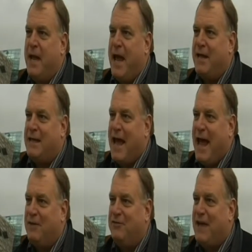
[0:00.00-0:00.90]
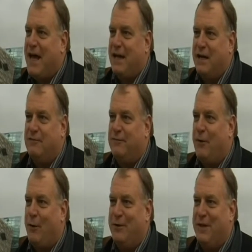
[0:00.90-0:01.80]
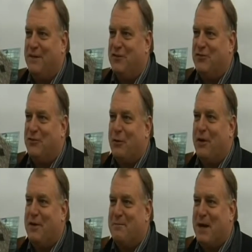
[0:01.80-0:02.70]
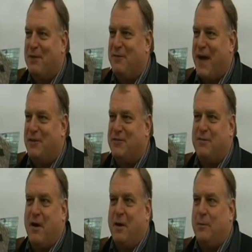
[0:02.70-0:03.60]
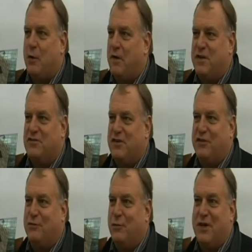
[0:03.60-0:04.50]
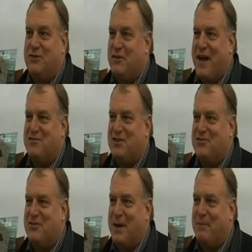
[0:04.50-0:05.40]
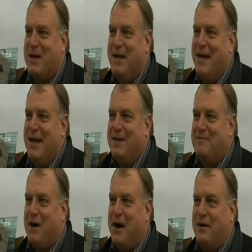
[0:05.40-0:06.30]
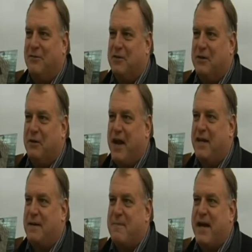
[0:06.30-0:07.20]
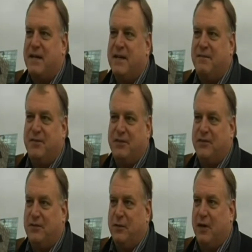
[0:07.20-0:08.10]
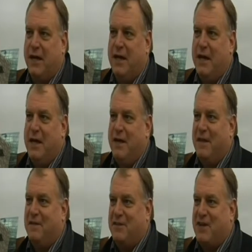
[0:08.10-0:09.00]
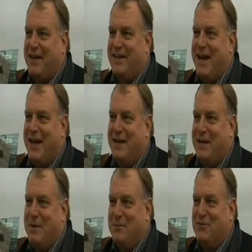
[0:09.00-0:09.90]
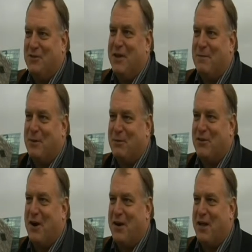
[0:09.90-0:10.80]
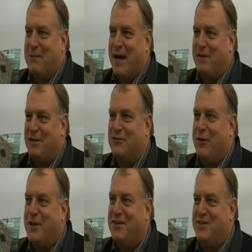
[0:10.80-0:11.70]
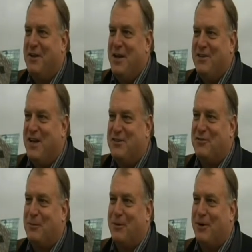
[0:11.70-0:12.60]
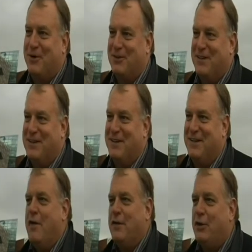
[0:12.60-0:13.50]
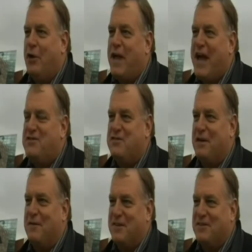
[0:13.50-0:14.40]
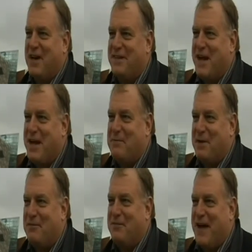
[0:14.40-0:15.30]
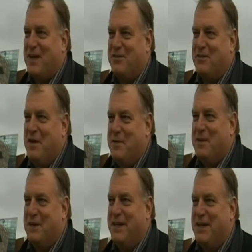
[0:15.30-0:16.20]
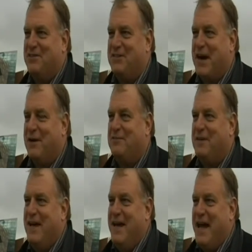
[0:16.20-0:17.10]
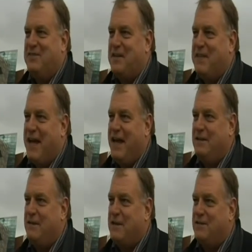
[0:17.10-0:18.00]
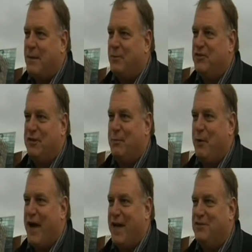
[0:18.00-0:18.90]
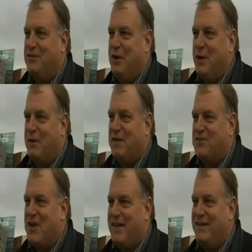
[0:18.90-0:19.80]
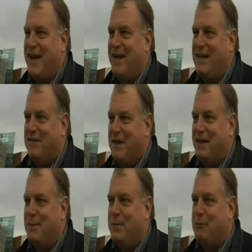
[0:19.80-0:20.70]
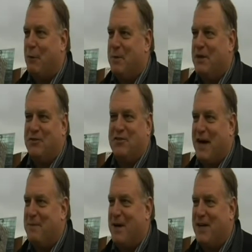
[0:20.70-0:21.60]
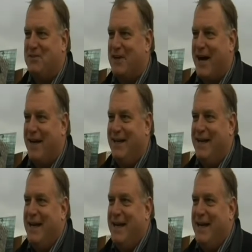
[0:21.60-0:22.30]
And as that unfolded, the story of Belfast, far more than just one tragic ship, evolved to create a magnificent story that the Titanic Museum that we're talking about is going to teach the world. The location of the Titanic Belfast building itself is at the end of the double slipways where the Titanic and the Olympic were built side by side.